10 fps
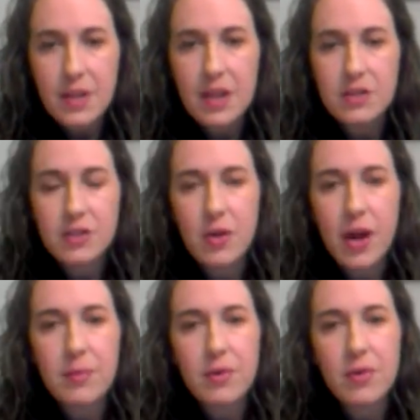So
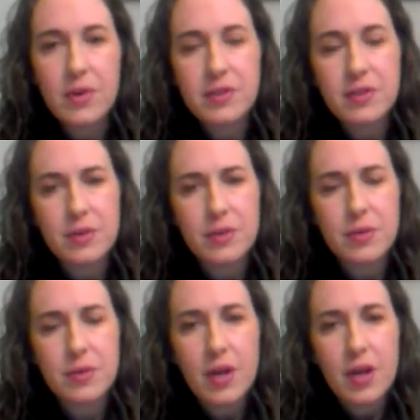I'm going
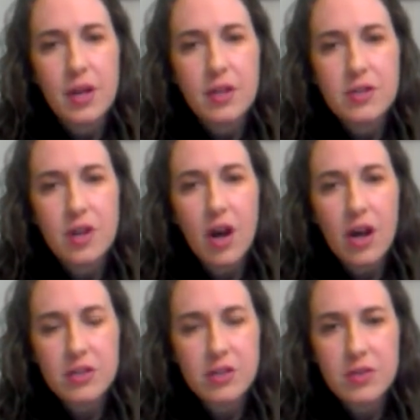to
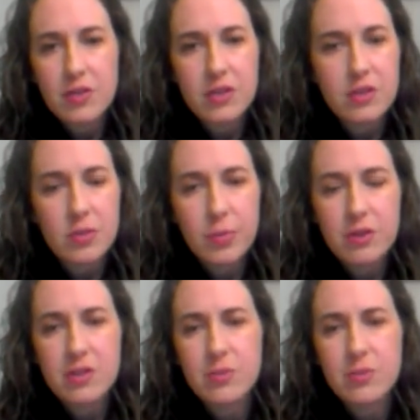talk to this new person.